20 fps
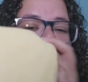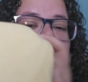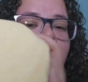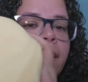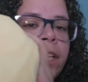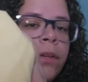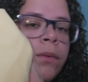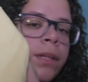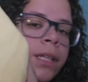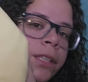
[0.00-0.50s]
I
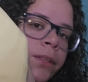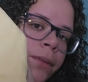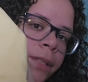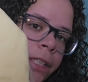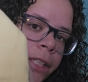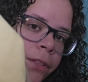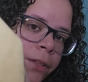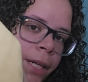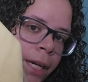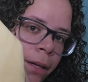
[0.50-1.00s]
don't like
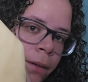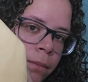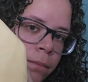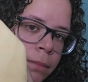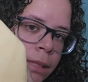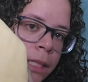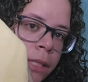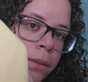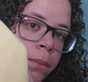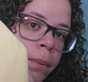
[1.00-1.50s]
22 count.
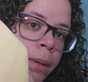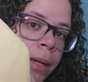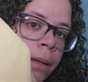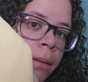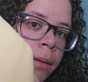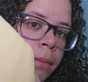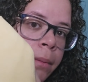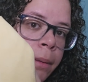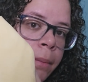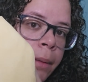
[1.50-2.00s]
This will
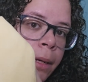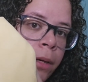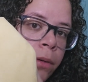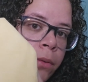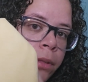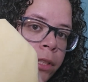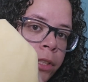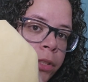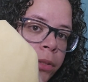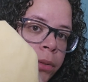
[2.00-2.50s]
probably be my
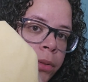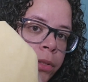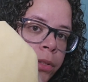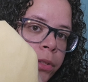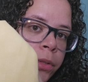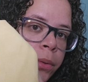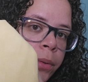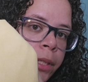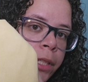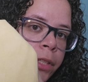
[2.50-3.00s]
only
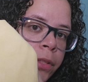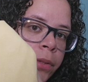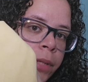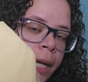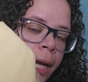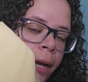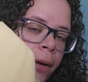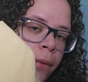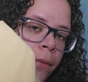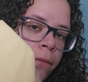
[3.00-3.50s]
22
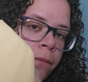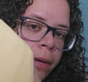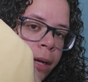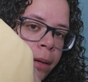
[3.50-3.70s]
count